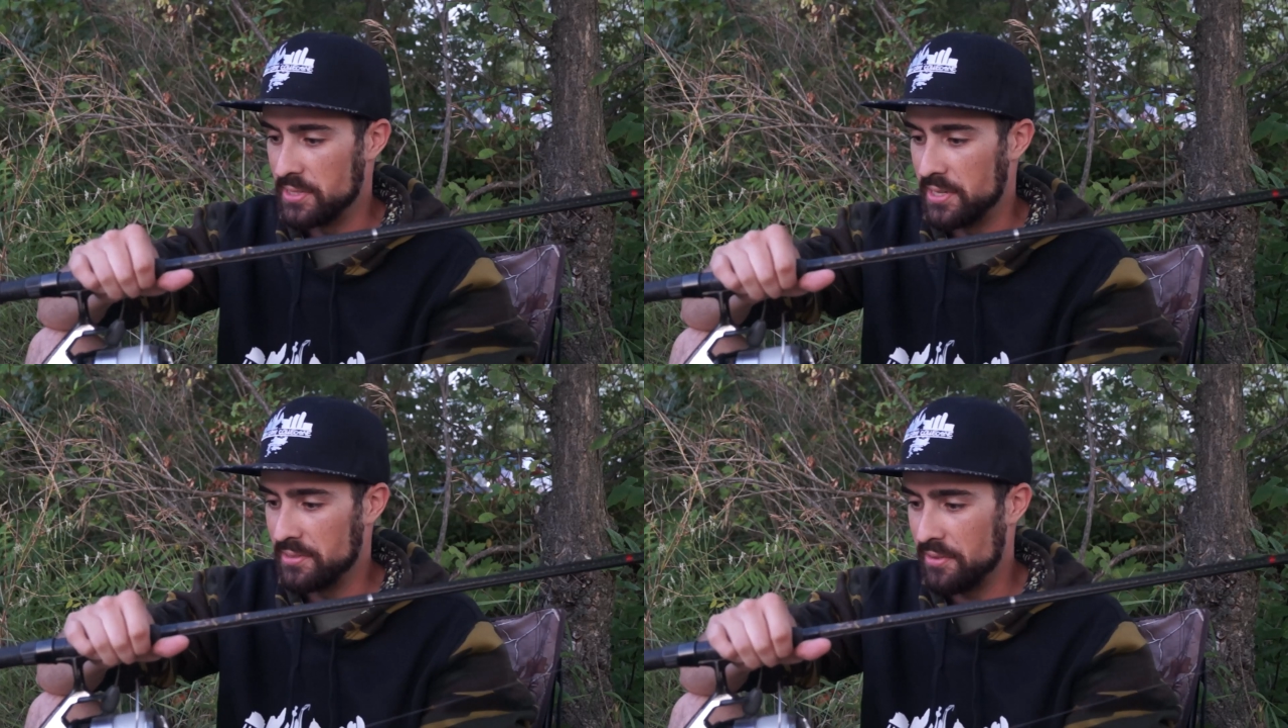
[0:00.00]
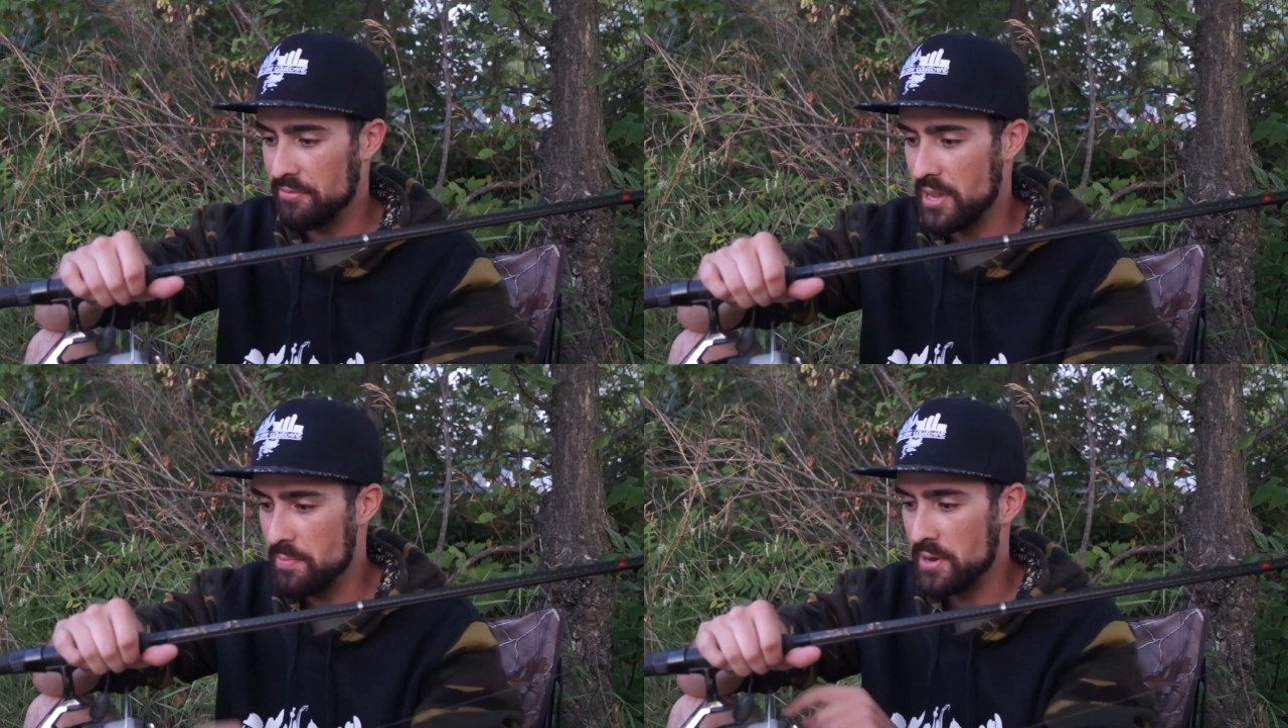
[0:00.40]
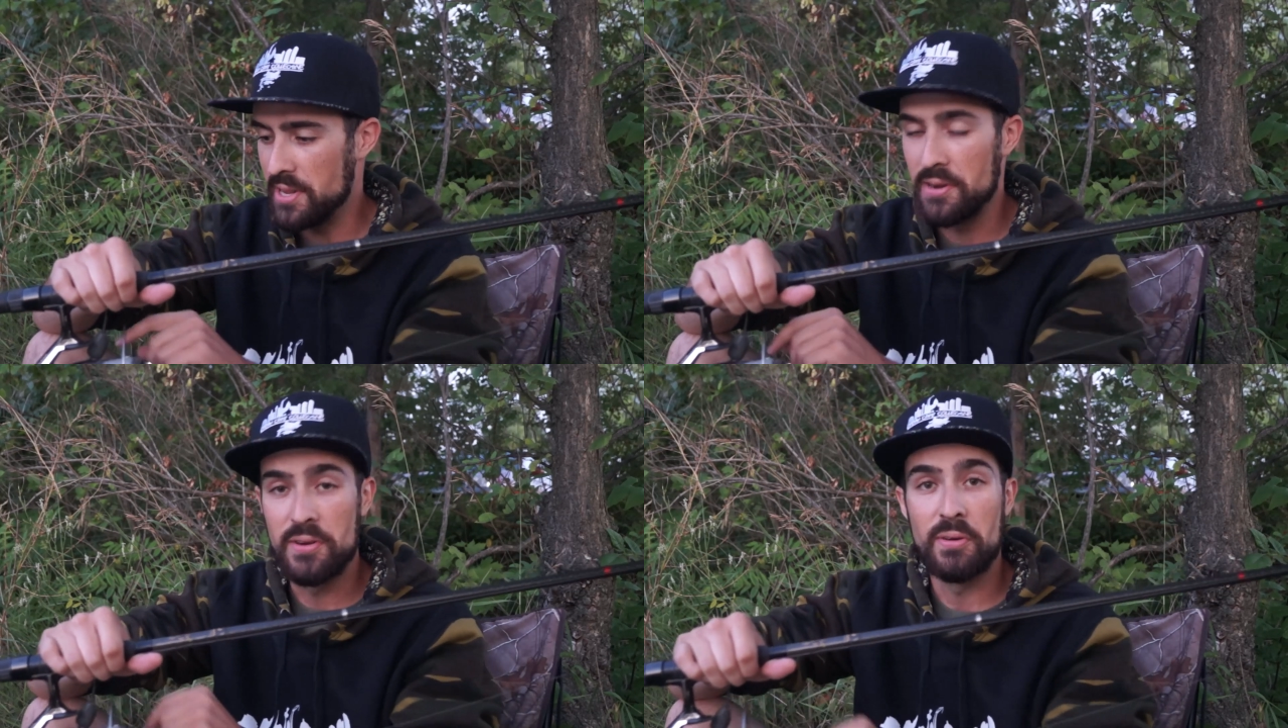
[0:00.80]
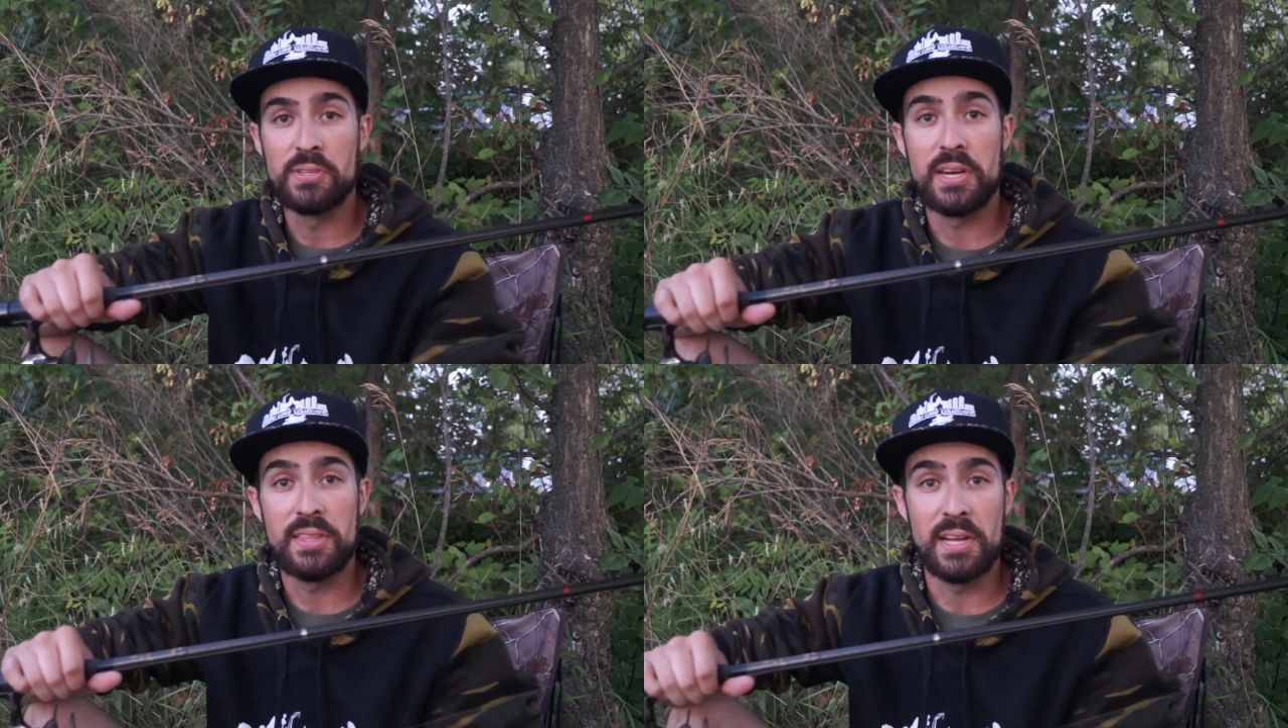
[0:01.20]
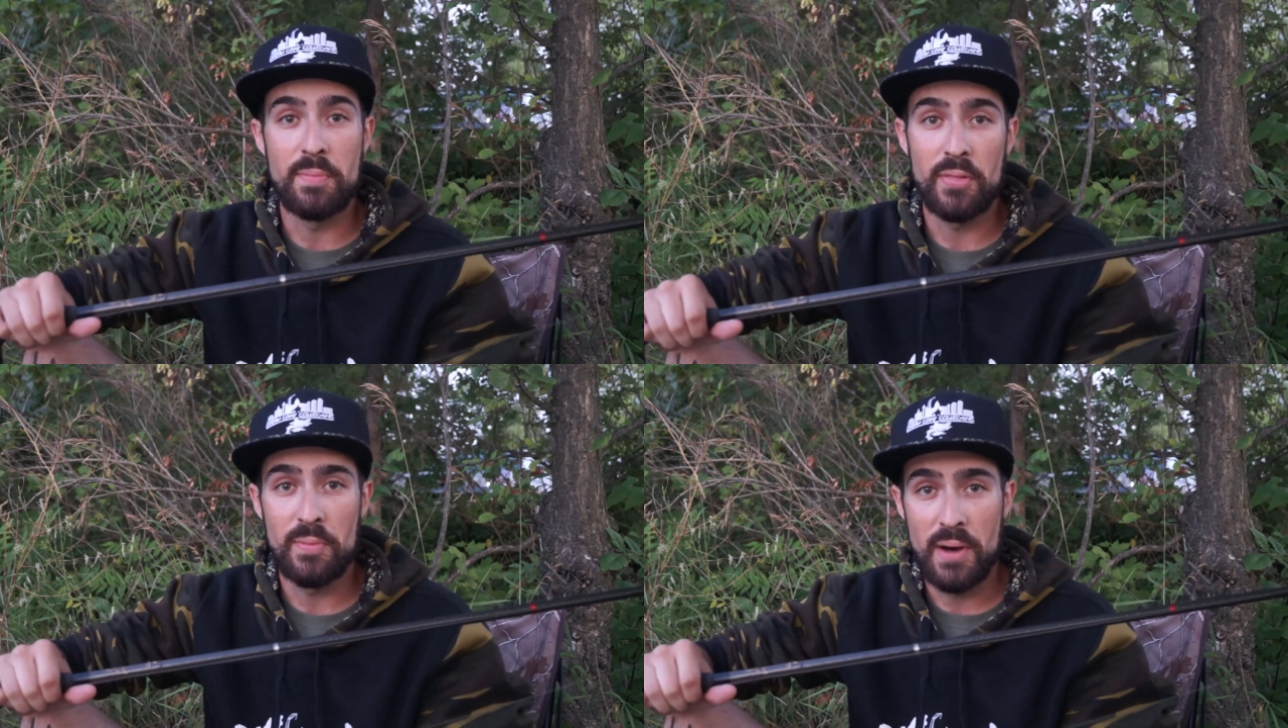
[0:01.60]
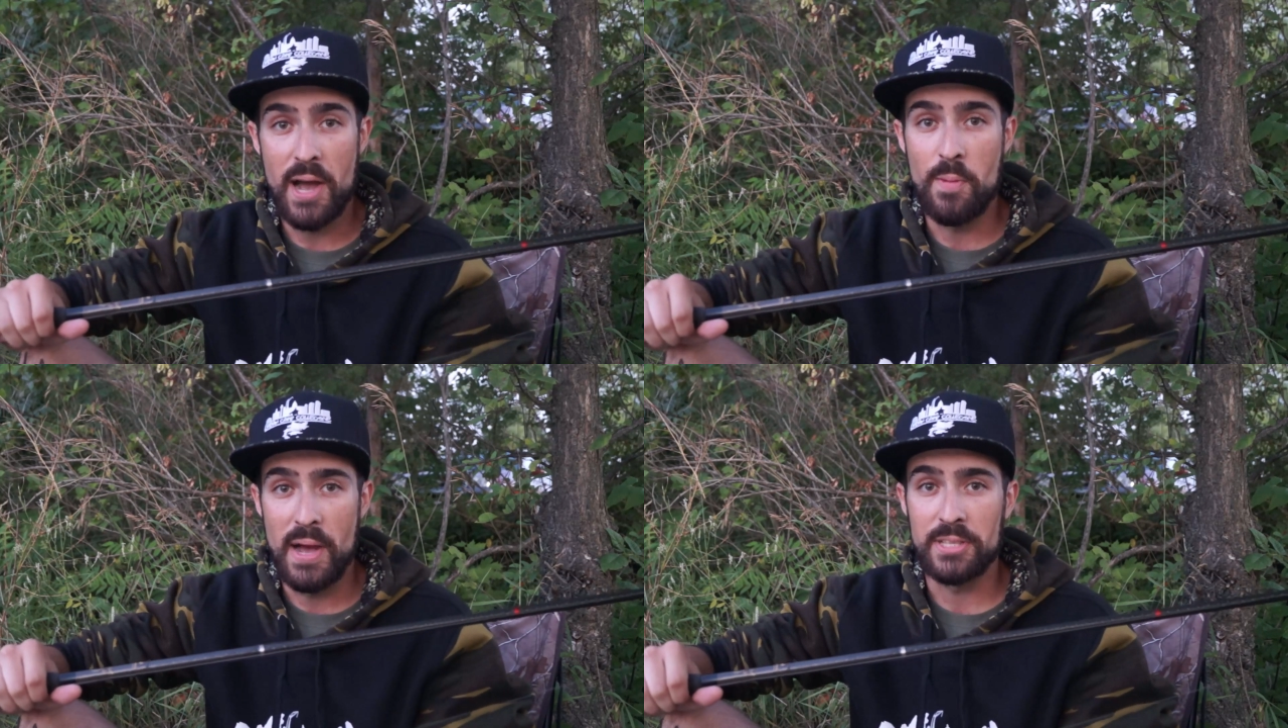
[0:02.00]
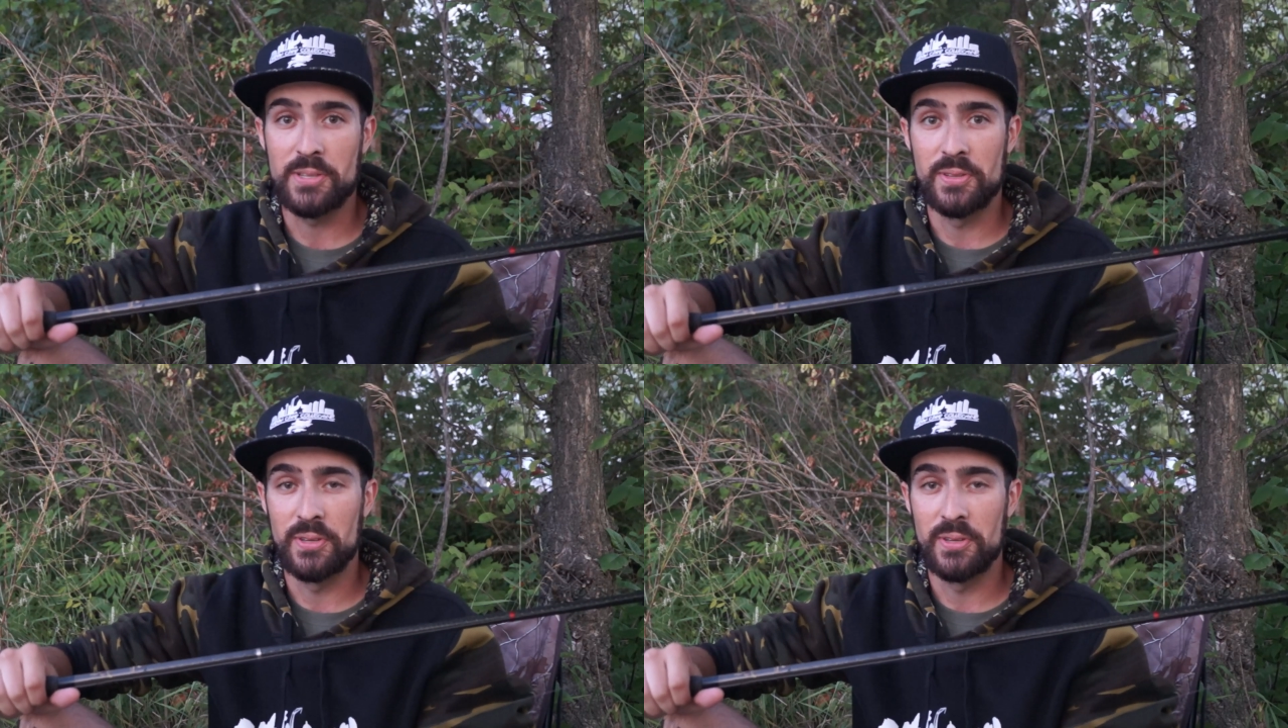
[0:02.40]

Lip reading: and if anybody here knows anything about the Biomaster,